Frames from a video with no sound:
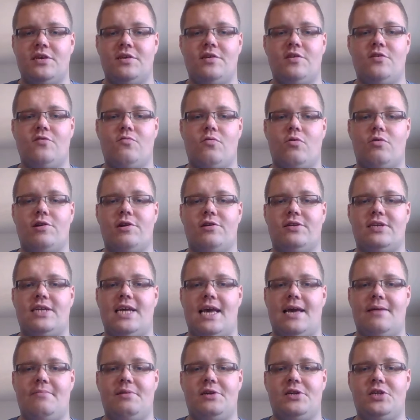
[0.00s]
you roll your
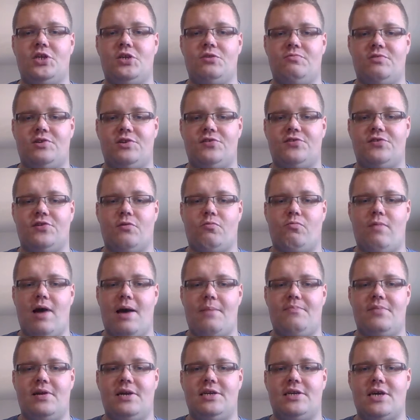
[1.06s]
damage, which is your
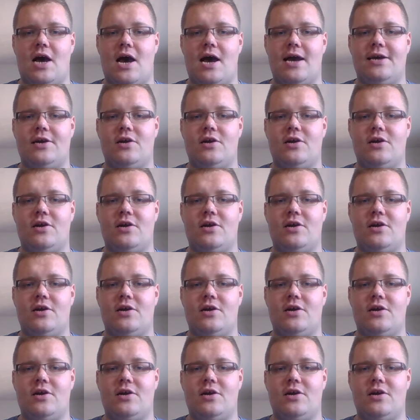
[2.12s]
weapon die